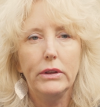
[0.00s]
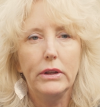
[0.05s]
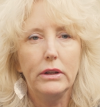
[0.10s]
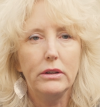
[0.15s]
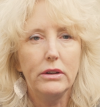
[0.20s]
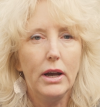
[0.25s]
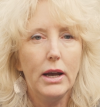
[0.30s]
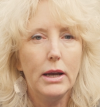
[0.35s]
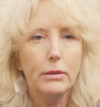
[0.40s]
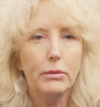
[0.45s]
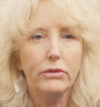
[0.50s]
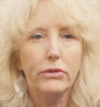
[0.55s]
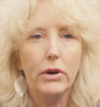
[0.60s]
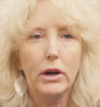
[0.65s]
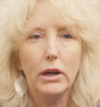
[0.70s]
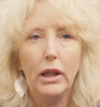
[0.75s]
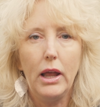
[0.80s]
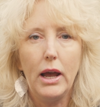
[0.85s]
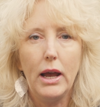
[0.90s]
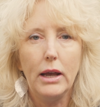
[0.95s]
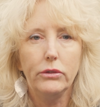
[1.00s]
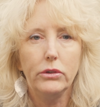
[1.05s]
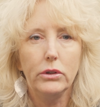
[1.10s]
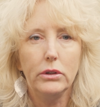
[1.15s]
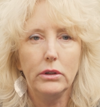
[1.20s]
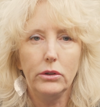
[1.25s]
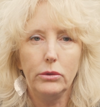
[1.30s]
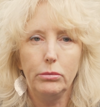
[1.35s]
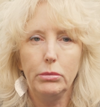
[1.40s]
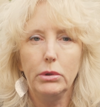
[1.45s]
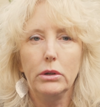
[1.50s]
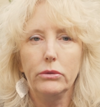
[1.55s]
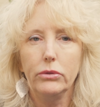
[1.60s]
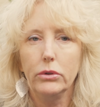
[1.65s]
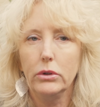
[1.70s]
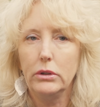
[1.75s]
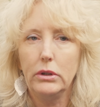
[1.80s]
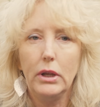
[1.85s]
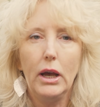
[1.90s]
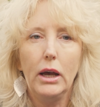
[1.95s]
the time of our lives in this
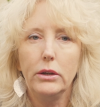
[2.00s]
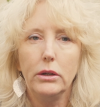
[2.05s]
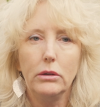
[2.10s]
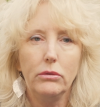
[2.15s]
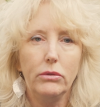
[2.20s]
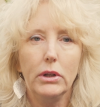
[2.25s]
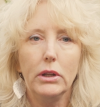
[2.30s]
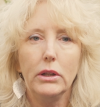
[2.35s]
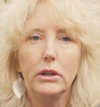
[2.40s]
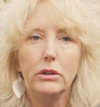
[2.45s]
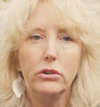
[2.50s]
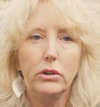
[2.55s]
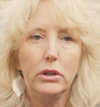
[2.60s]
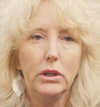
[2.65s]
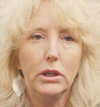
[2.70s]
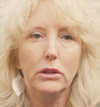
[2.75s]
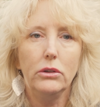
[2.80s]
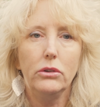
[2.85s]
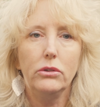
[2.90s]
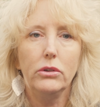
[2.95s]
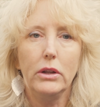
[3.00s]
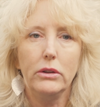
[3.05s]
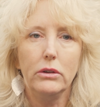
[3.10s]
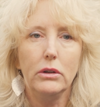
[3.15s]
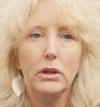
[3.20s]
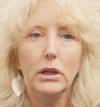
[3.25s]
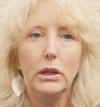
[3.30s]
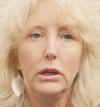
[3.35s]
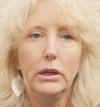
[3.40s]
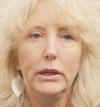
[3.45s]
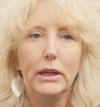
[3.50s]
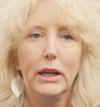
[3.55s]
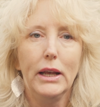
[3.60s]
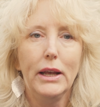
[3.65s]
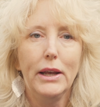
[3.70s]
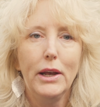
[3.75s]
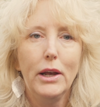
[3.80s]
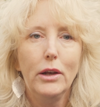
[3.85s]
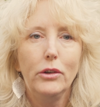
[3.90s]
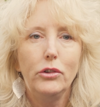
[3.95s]
beautiful Italian village in southern Italy.
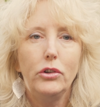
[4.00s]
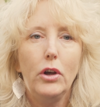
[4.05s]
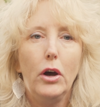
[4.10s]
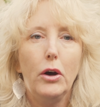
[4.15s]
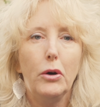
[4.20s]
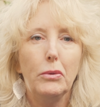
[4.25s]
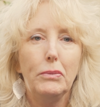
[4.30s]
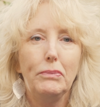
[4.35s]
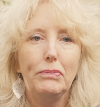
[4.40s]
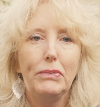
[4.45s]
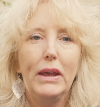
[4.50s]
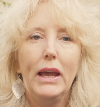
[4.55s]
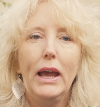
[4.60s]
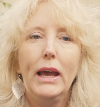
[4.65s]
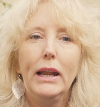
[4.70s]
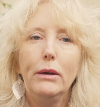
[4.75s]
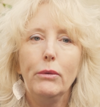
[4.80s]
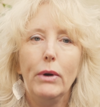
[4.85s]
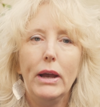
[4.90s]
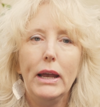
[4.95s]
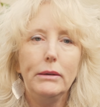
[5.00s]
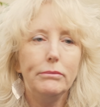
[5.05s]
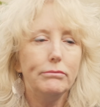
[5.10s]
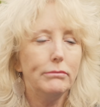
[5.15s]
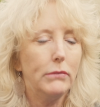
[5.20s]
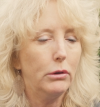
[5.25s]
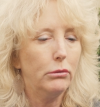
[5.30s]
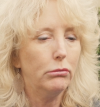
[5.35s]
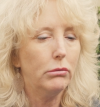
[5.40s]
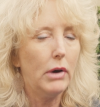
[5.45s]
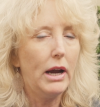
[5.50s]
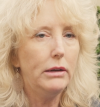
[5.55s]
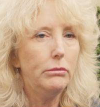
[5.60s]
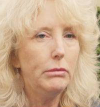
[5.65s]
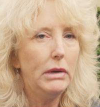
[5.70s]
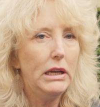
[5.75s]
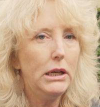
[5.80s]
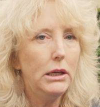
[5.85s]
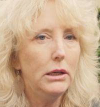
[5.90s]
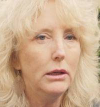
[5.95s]
So anyway, write
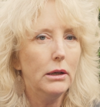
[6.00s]
me.